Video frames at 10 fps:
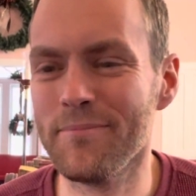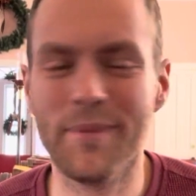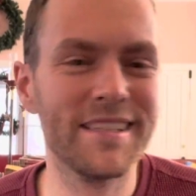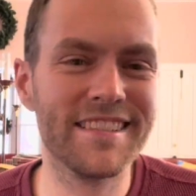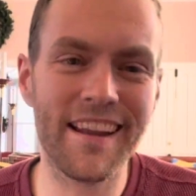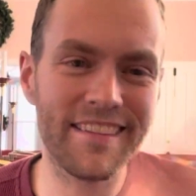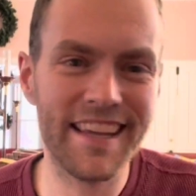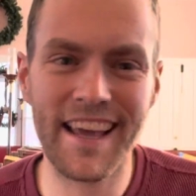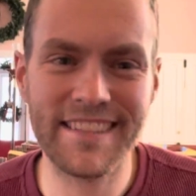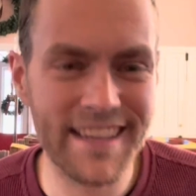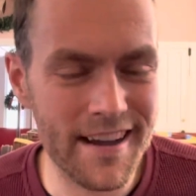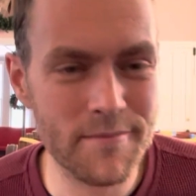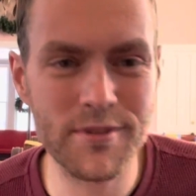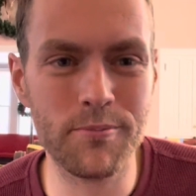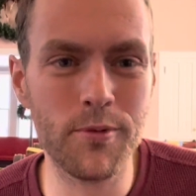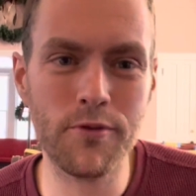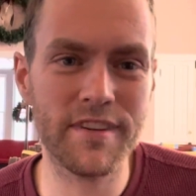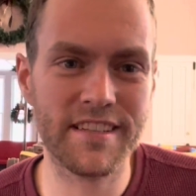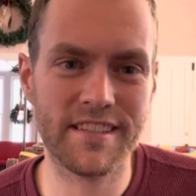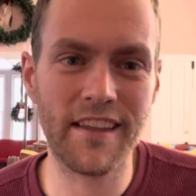But it's not the end times of
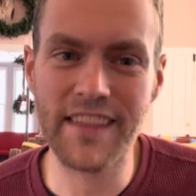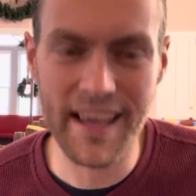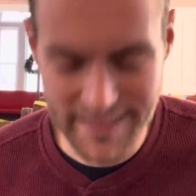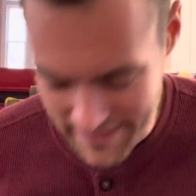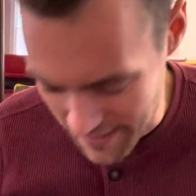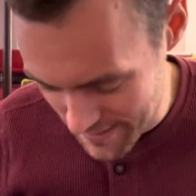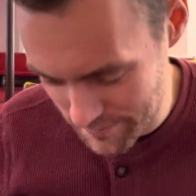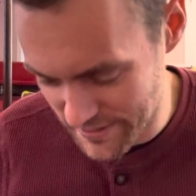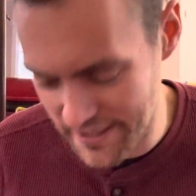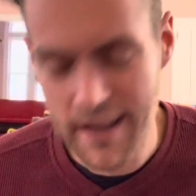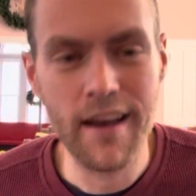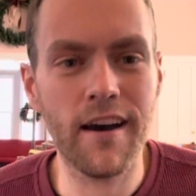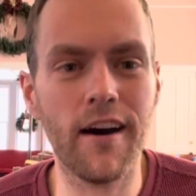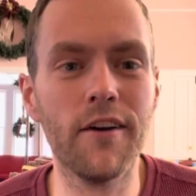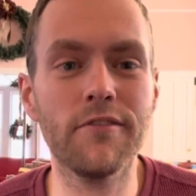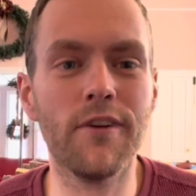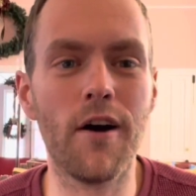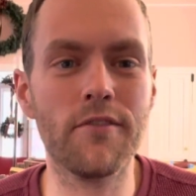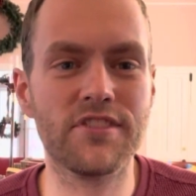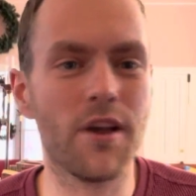movies, not the end times of,
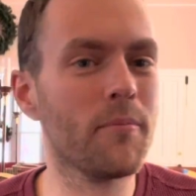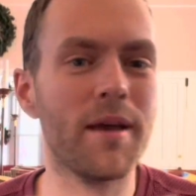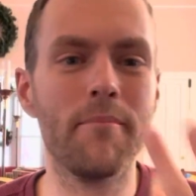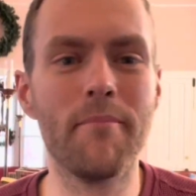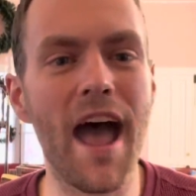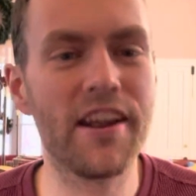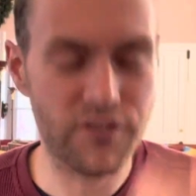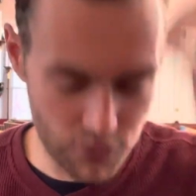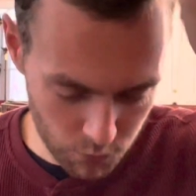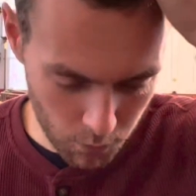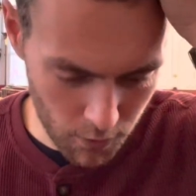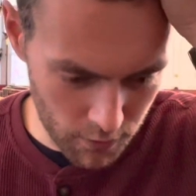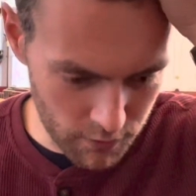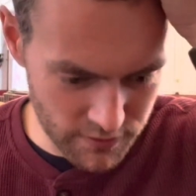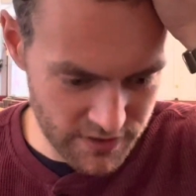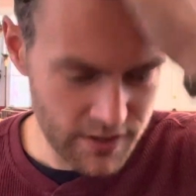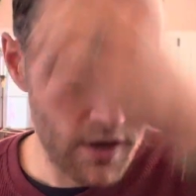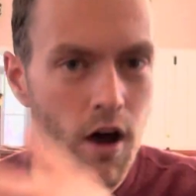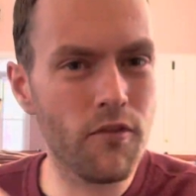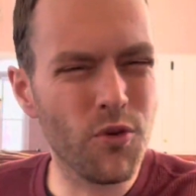of some imagined worlds,
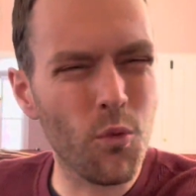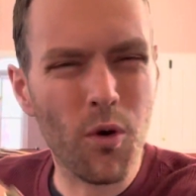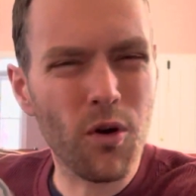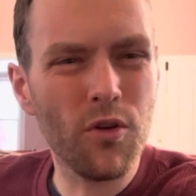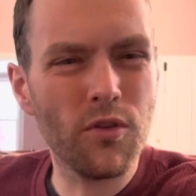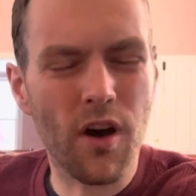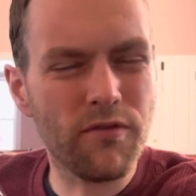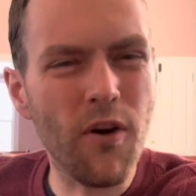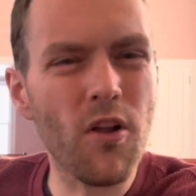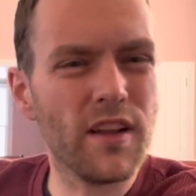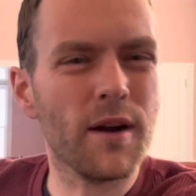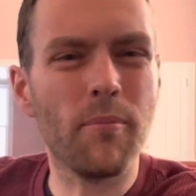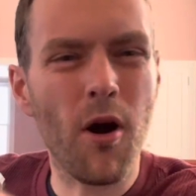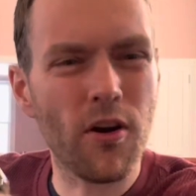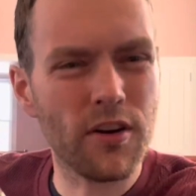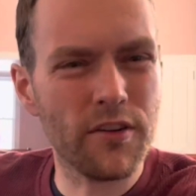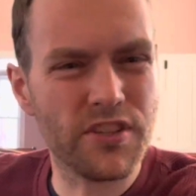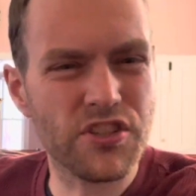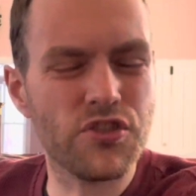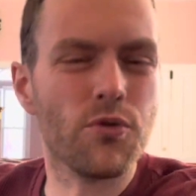of the world falling apart, of
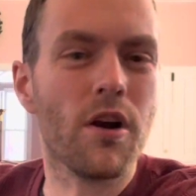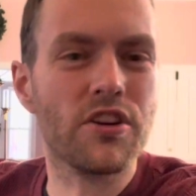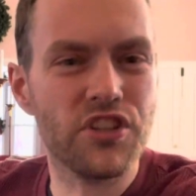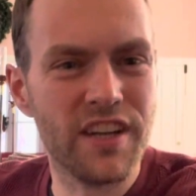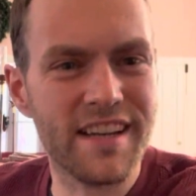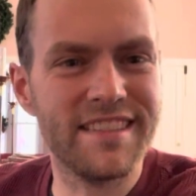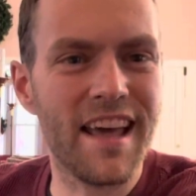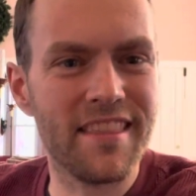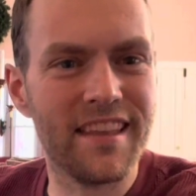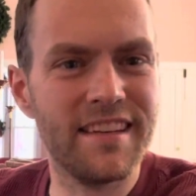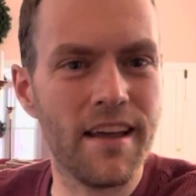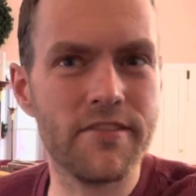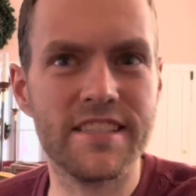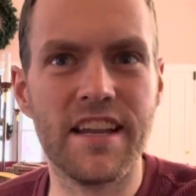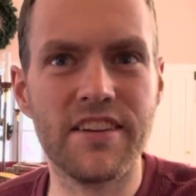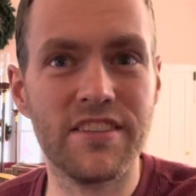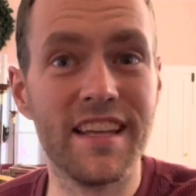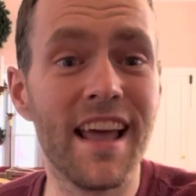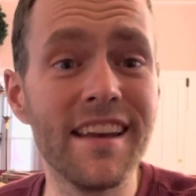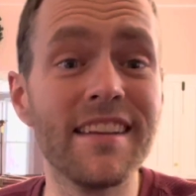destruction and death and devastation.
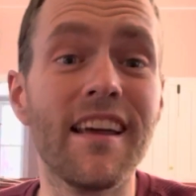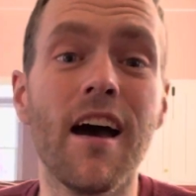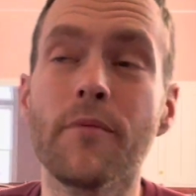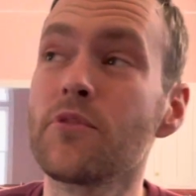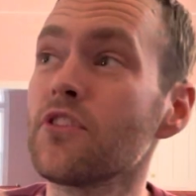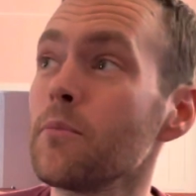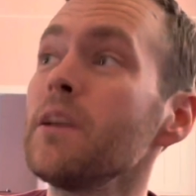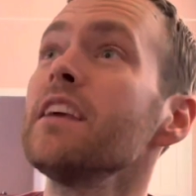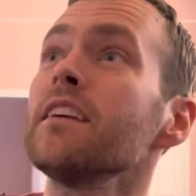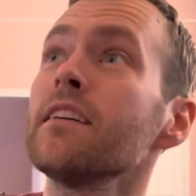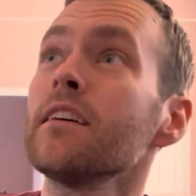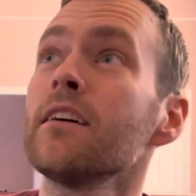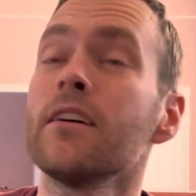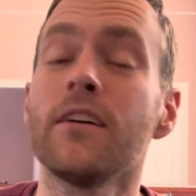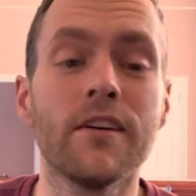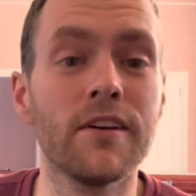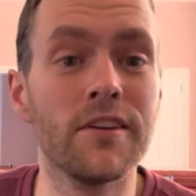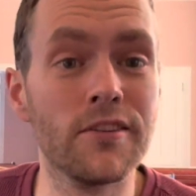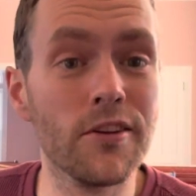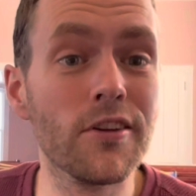The end times, to me,
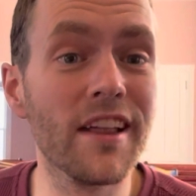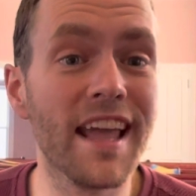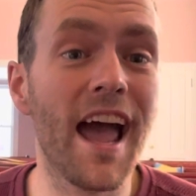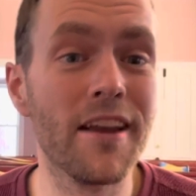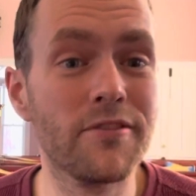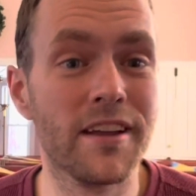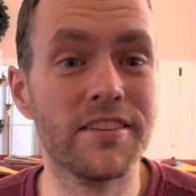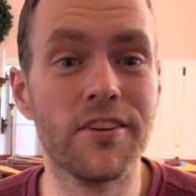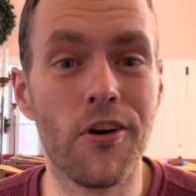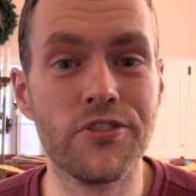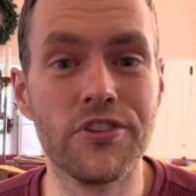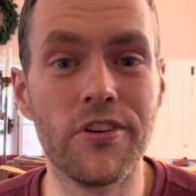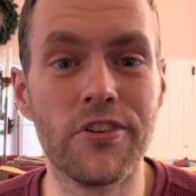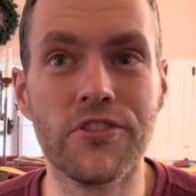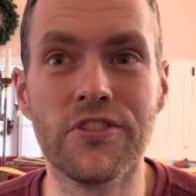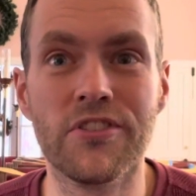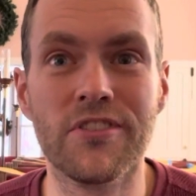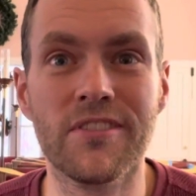look like Advent in our church,